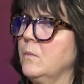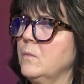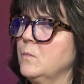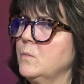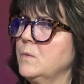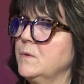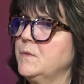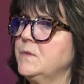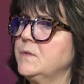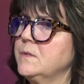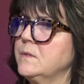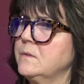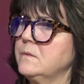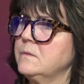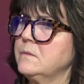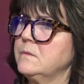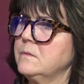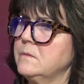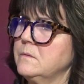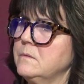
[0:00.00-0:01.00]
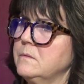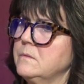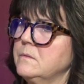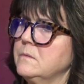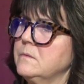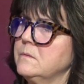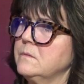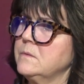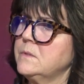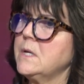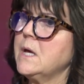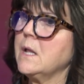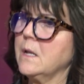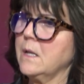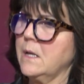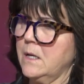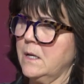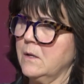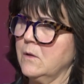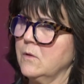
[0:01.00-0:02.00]
with the
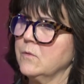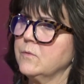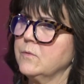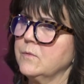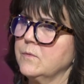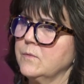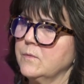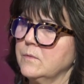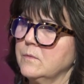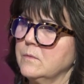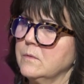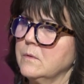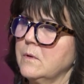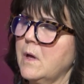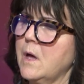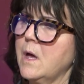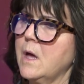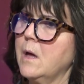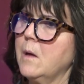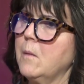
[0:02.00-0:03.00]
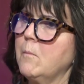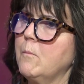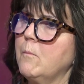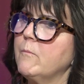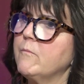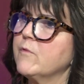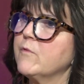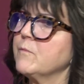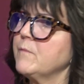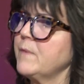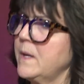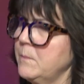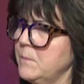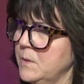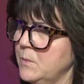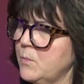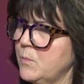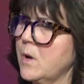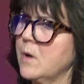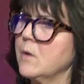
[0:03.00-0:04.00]
telehealth for
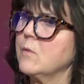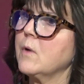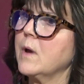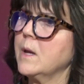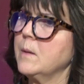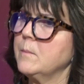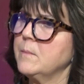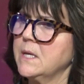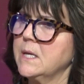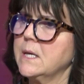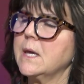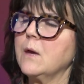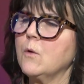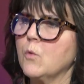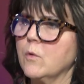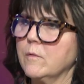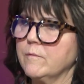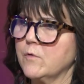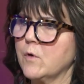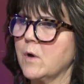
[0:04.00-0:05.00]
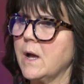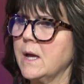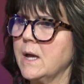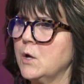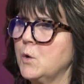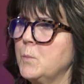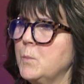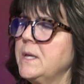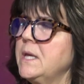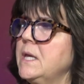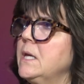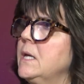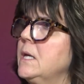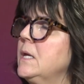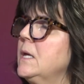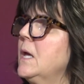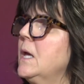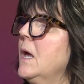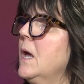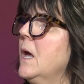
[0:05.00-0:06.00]
family programming or for IOP.
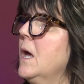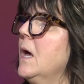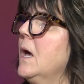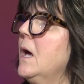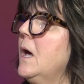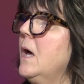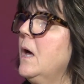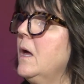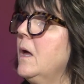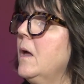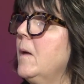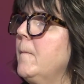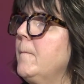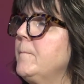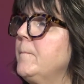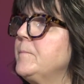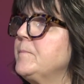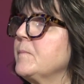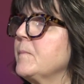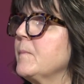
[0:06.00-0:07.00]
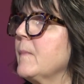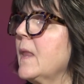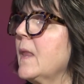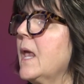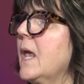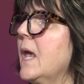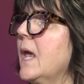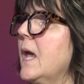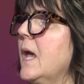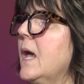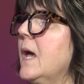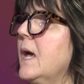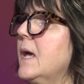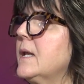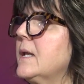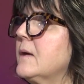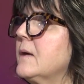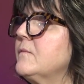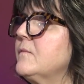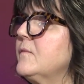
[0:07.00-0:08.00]
And
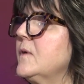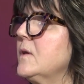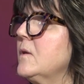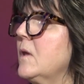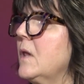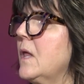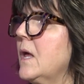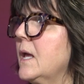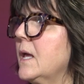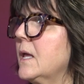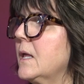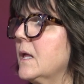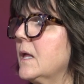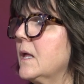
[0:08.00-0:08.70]
I feel like